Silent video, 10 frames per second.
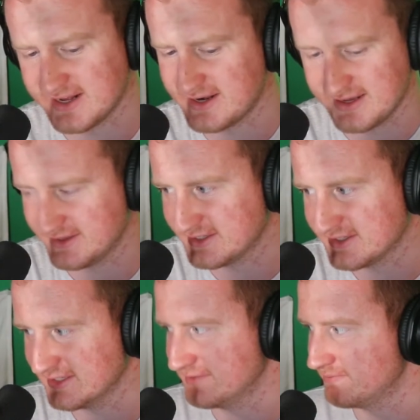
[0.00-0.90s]
And this
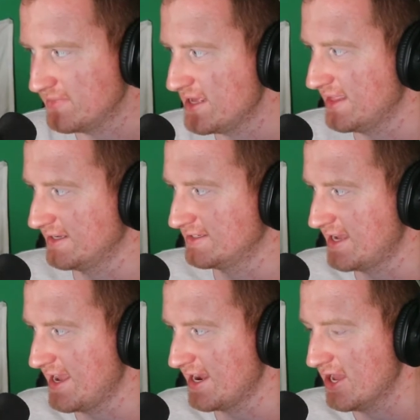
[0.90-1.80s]
isn't me
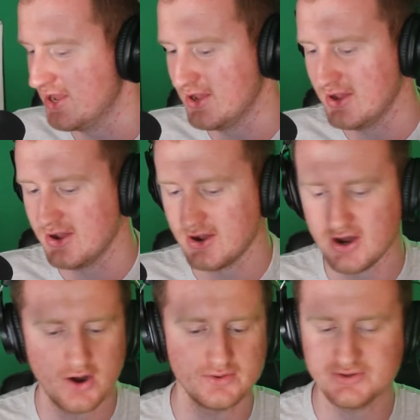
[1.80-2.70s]
saying,
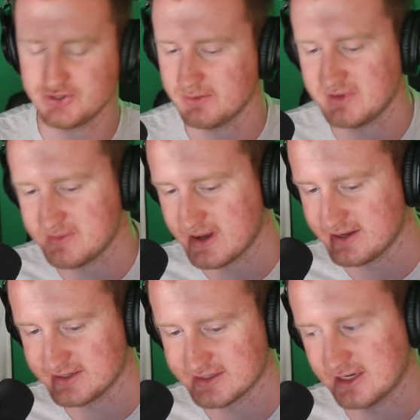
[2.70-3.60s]
oh, you shouldn't be
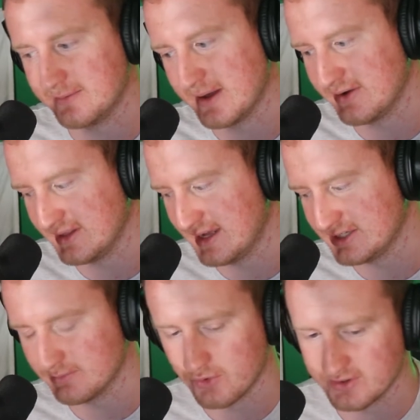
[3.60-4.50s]
excited about
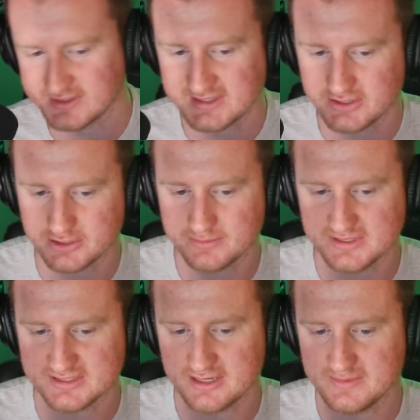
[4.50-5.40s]
Elijah Moore. Instead, you should be
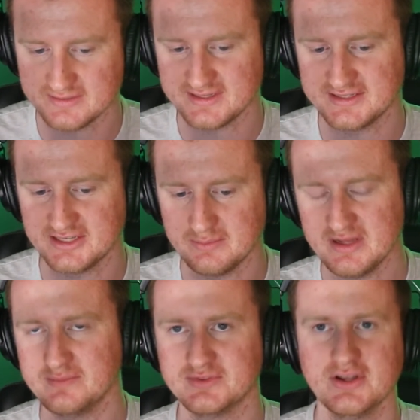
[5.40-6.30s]
excited about Denzel
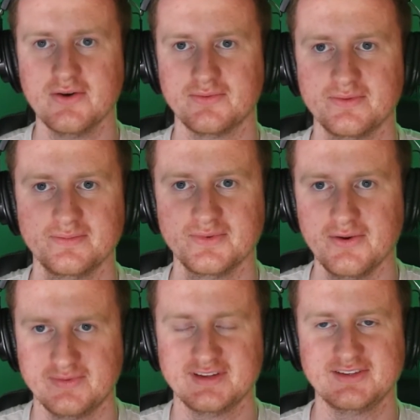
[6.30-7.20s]
Mims. No,
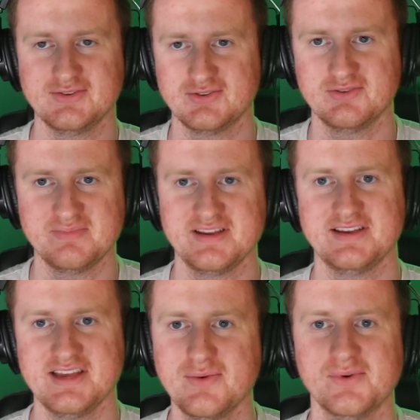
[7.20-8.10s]
you should
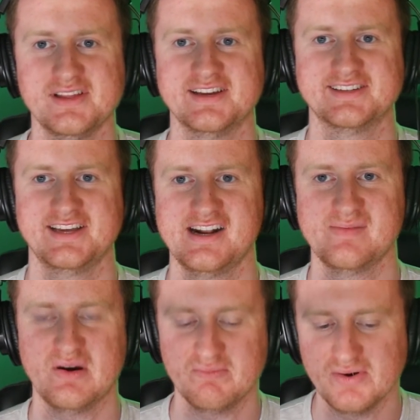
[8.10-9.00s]
be equally excited
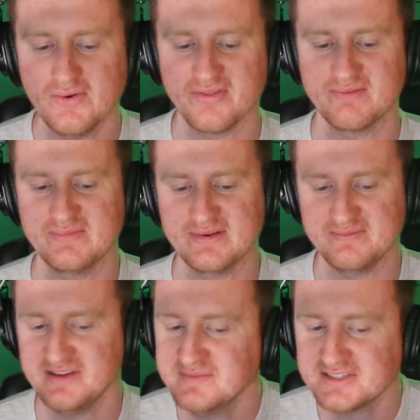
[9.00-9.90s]
about both.
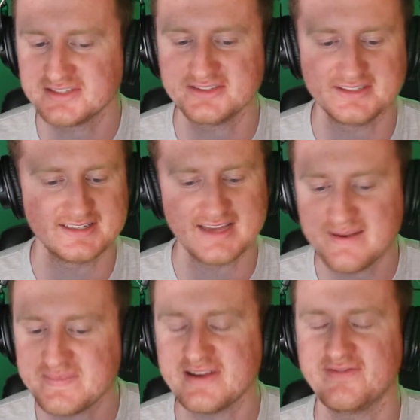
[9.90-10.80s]
Mims
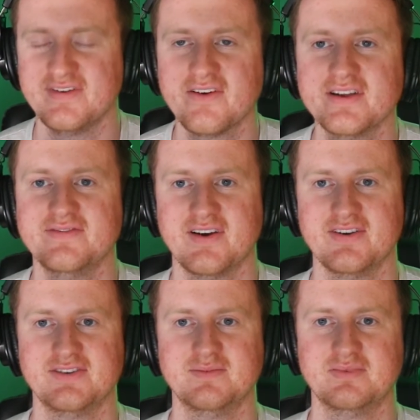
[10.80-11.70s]
can be a very,
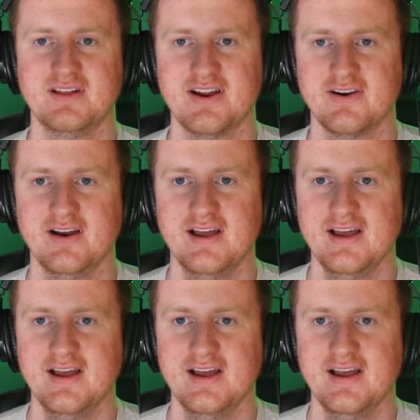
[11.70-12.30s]
very good player.